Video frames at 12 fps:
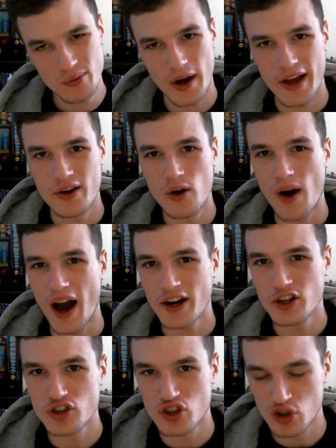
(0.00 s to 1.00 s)
why no
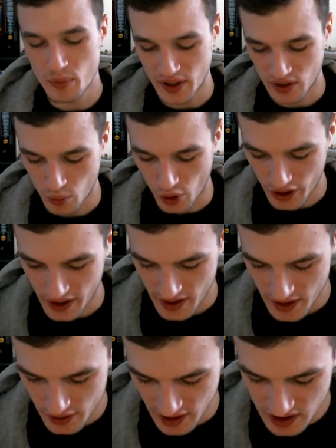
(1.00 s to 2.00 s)
other troop is working
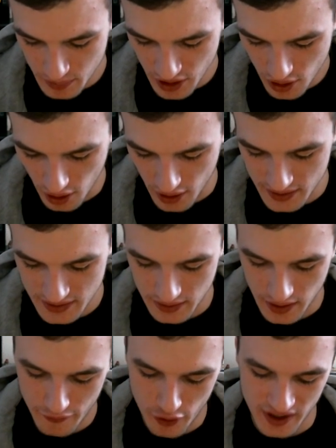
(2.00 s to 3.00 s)
here is because,
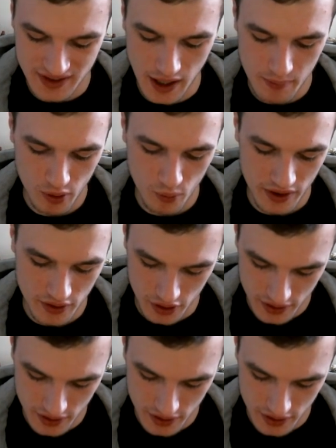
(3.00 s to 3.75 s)
for example, when you're